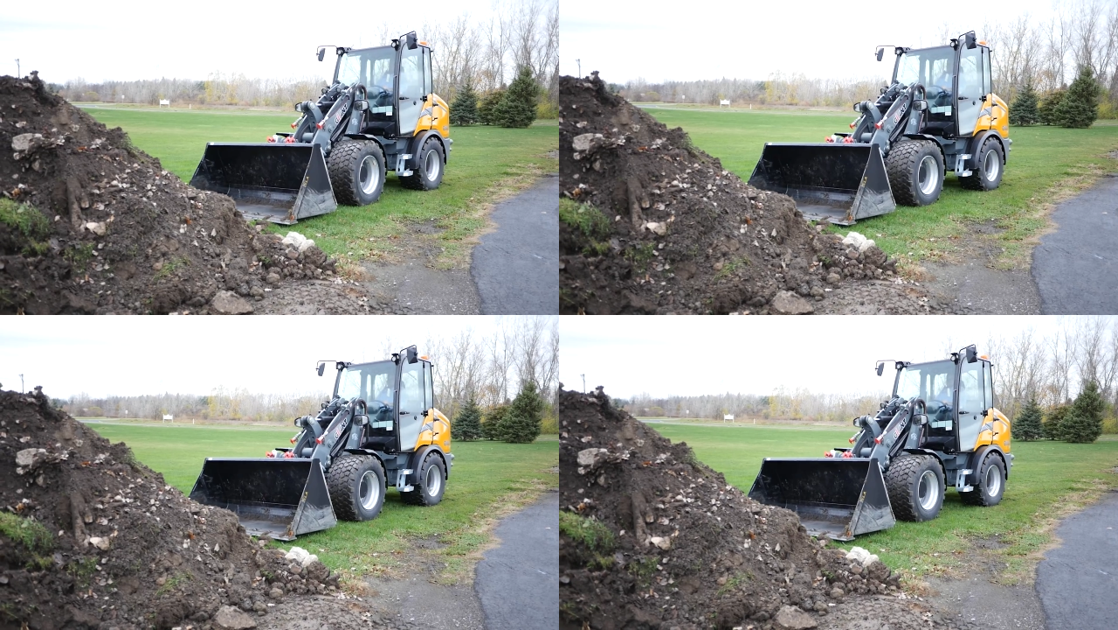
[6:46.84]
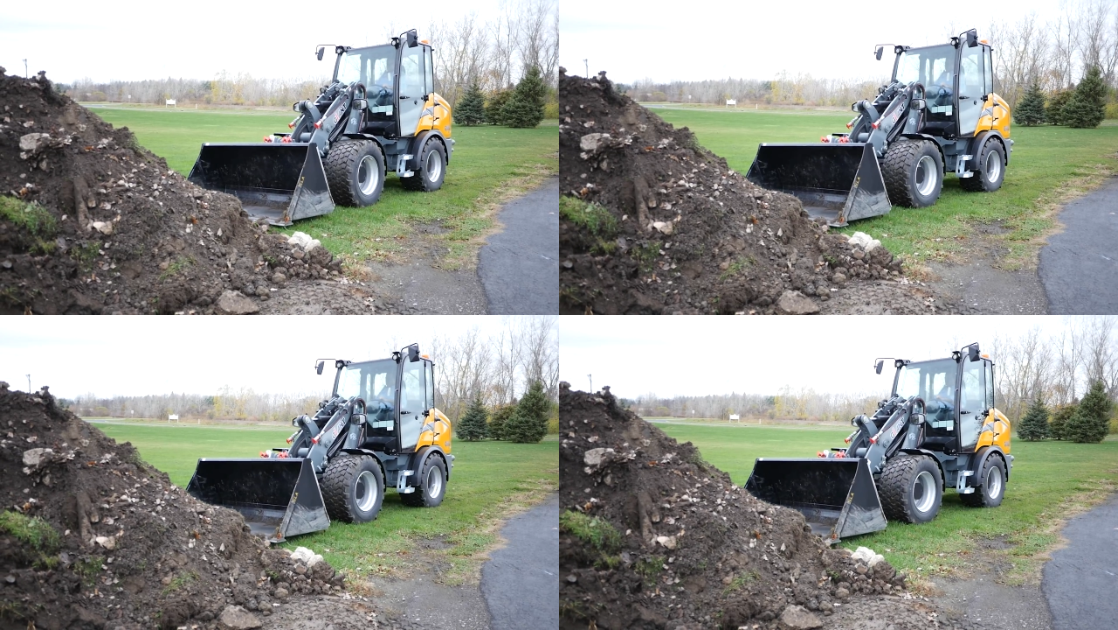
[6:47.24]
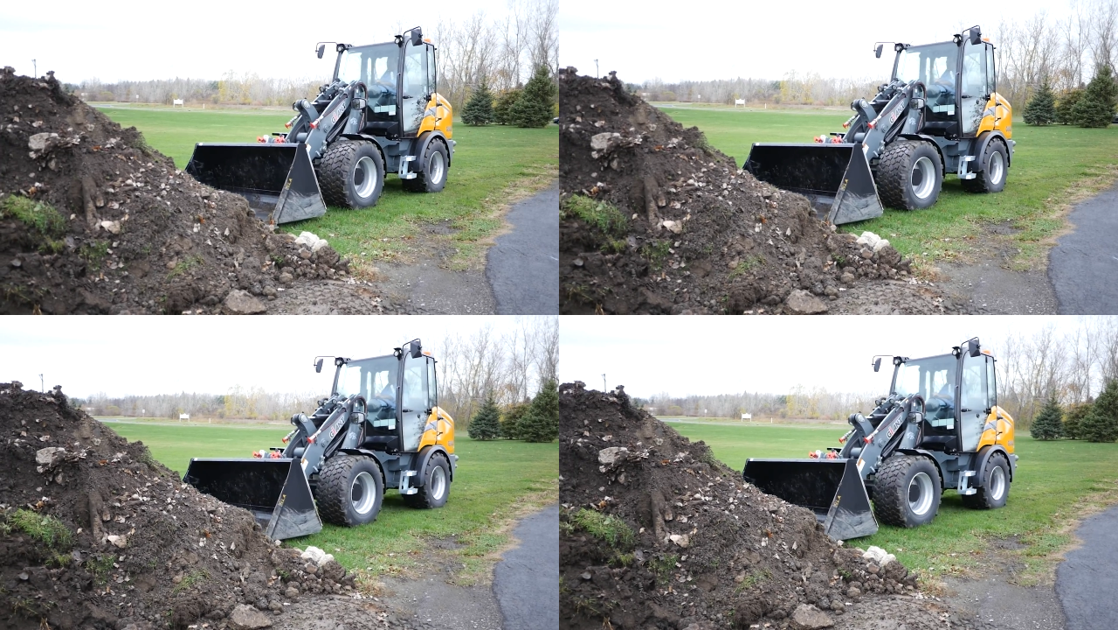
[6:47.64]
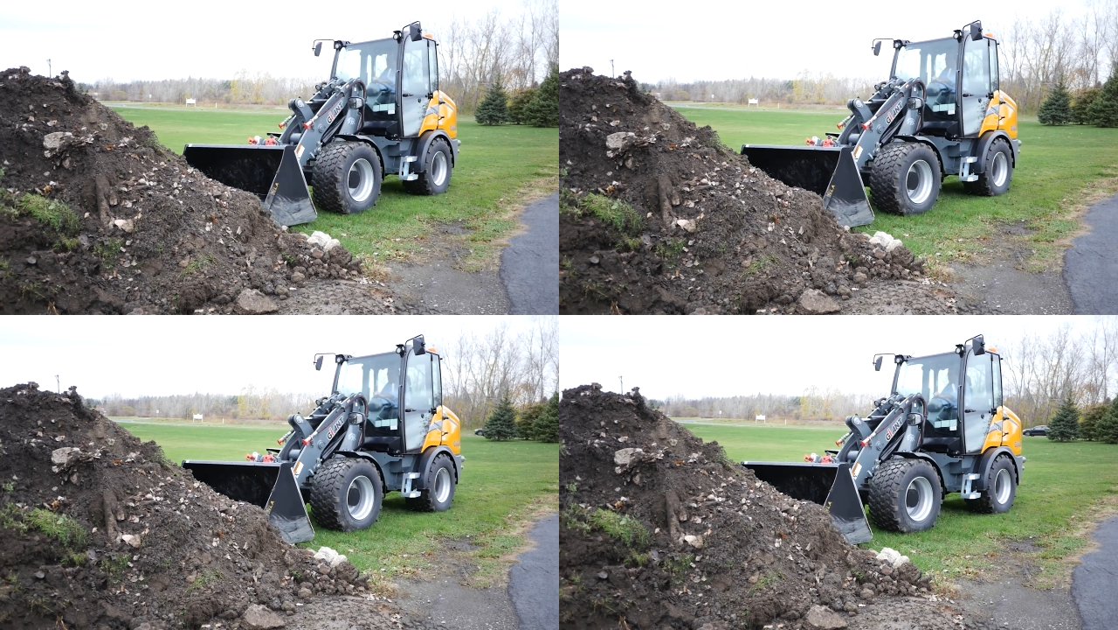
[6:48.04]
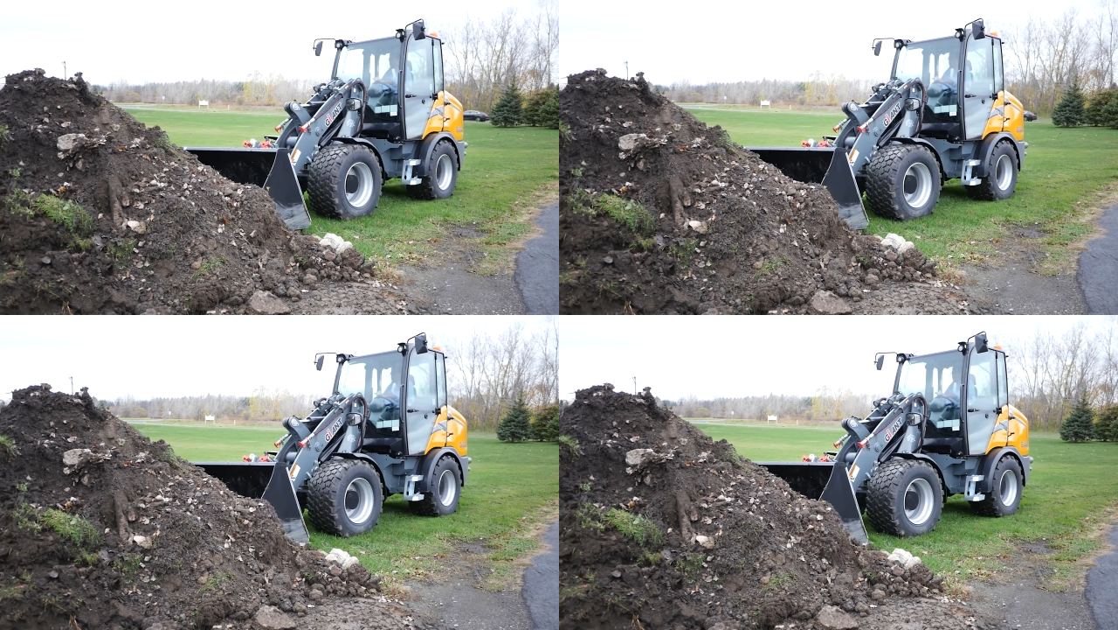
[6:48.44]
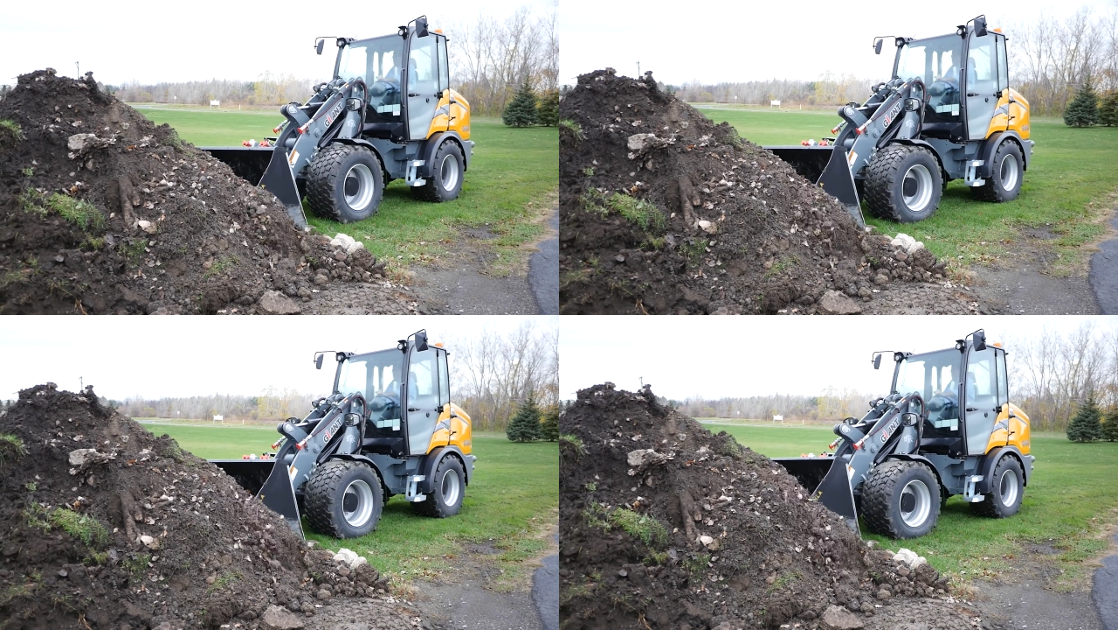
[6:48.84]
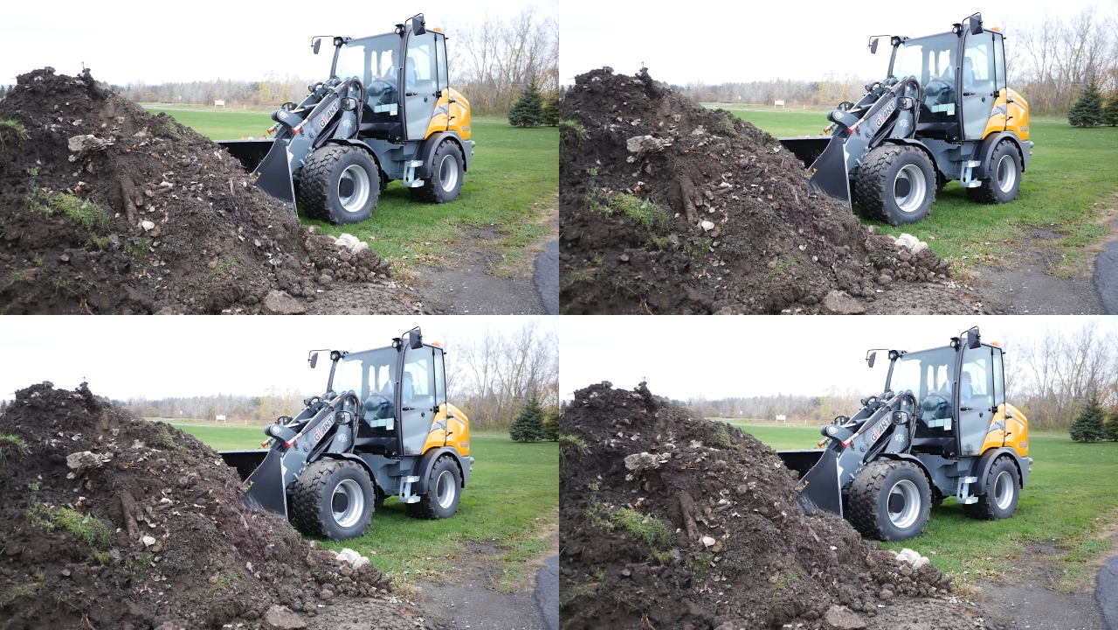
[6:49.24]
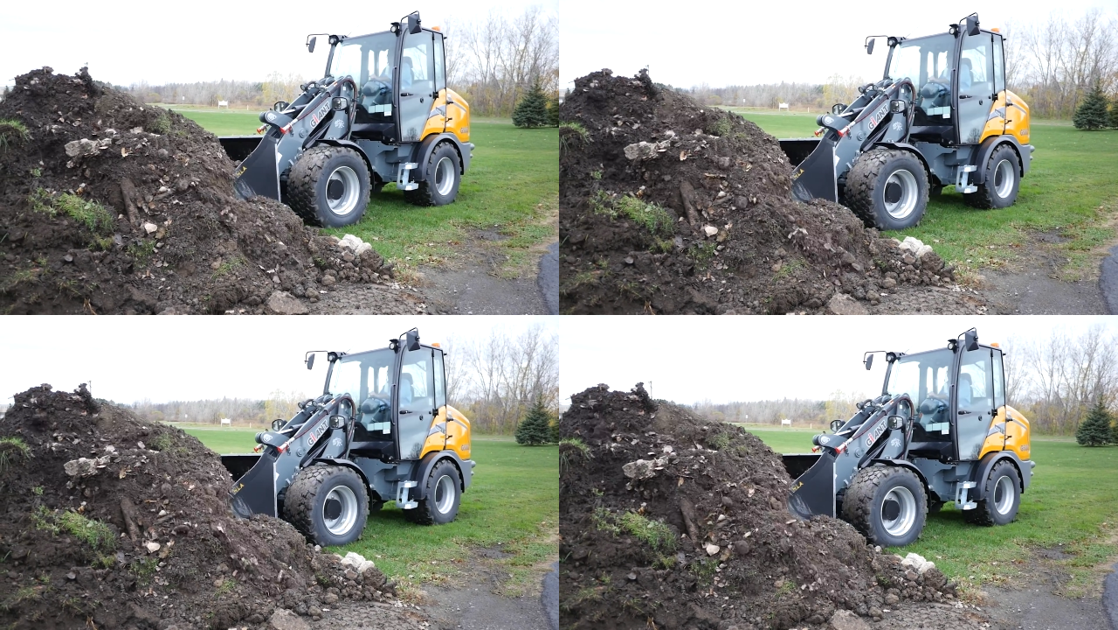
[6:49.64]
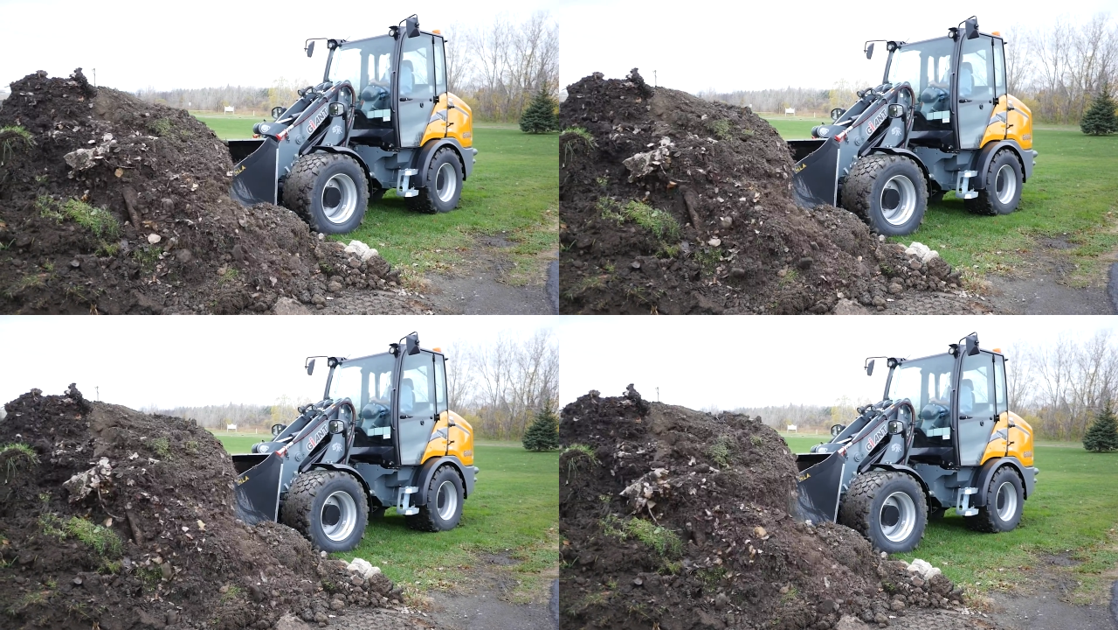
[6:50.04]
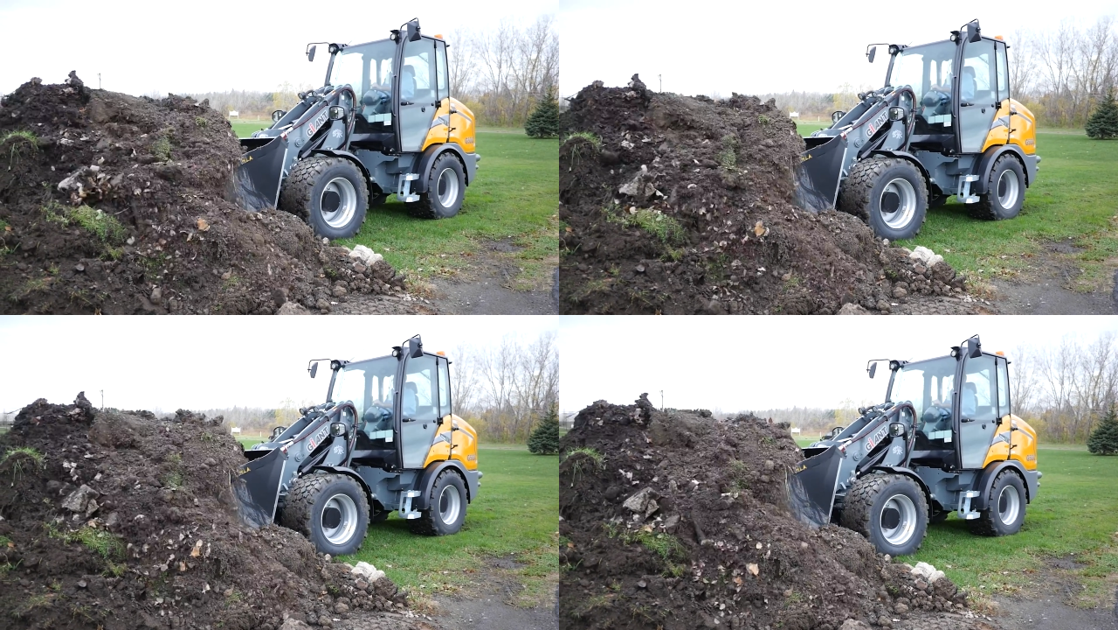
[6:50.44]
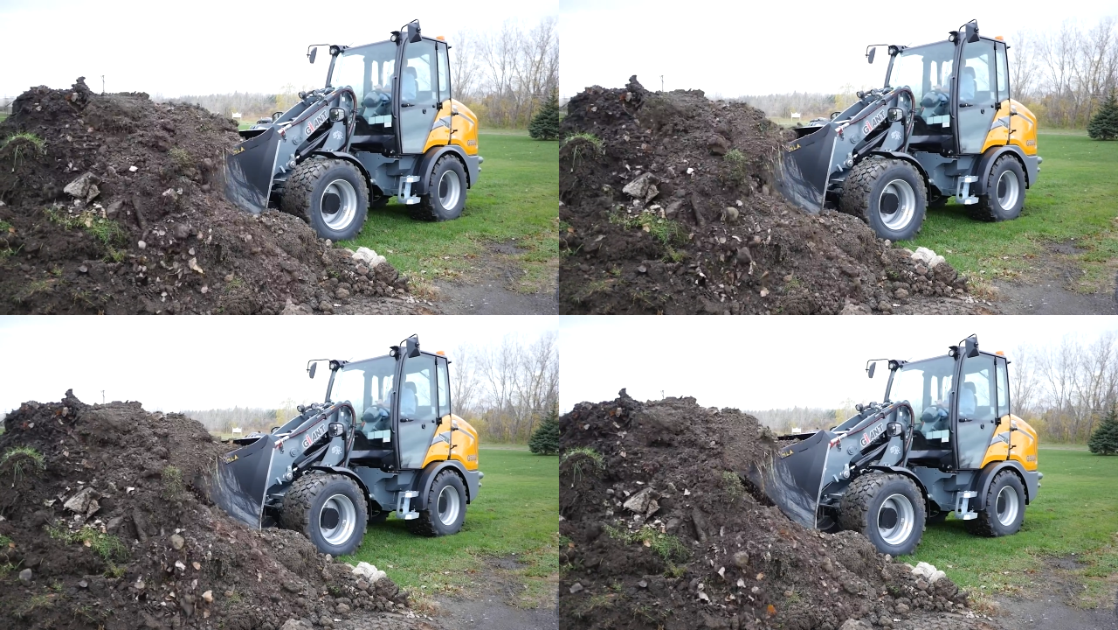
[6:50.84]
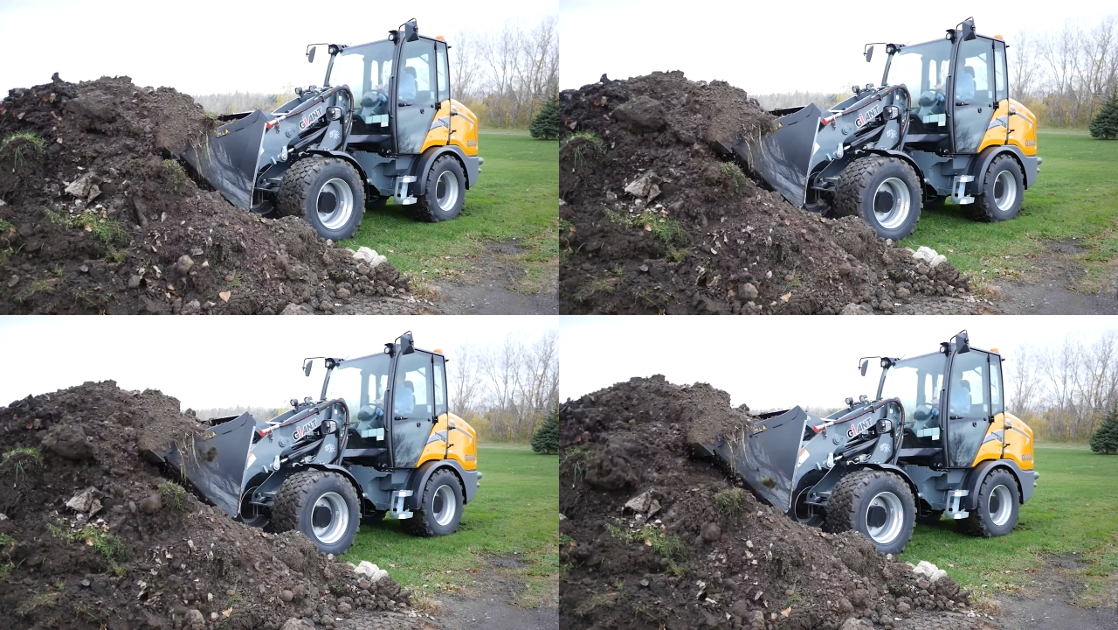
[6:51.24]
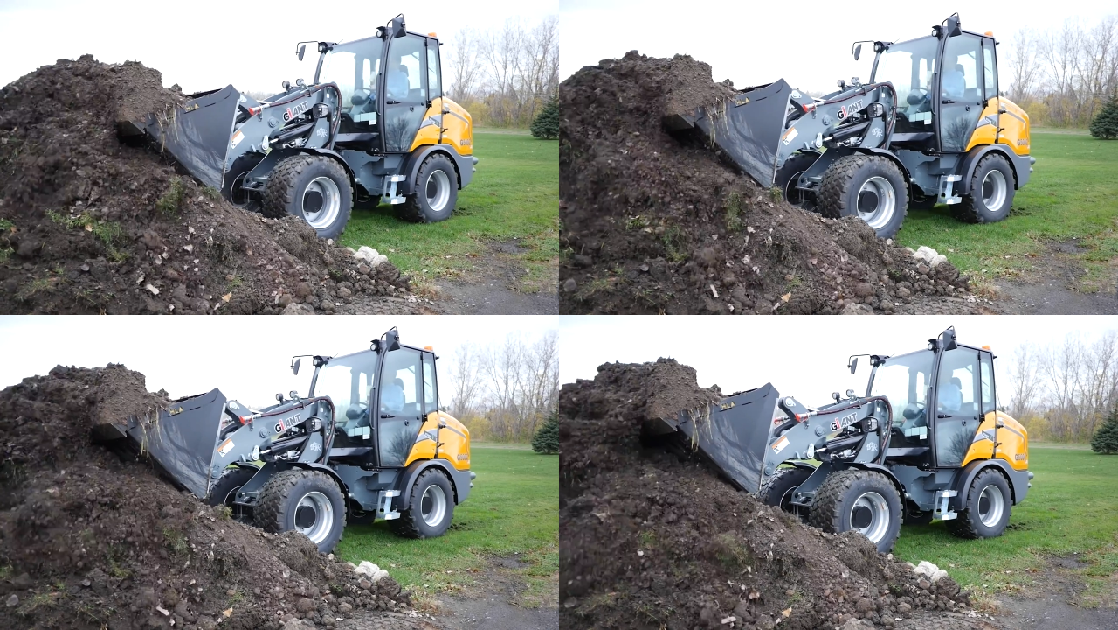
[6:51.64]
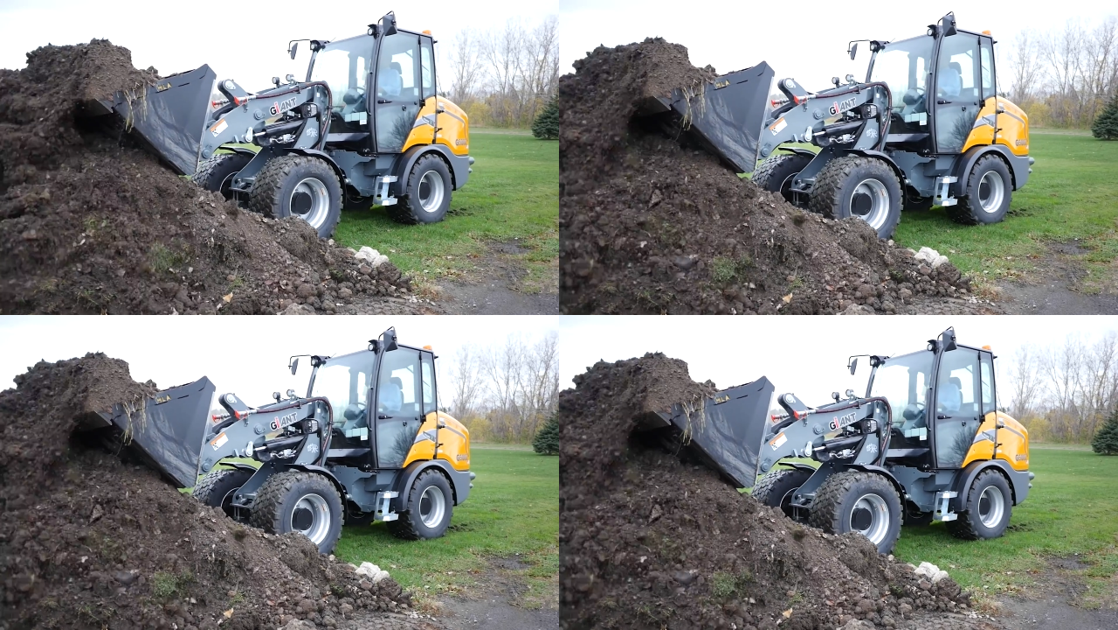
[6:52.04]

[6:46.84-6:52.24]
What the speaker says: Nobody's mouth can be seen.